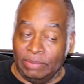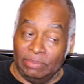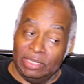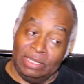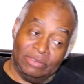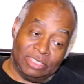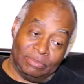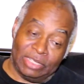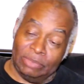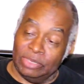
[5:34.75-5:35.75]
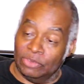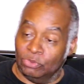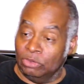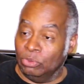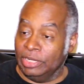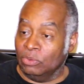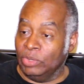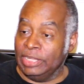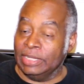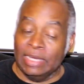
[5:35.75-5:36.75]
maybe even sometimes now 3 a
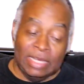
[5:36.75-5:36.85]
week.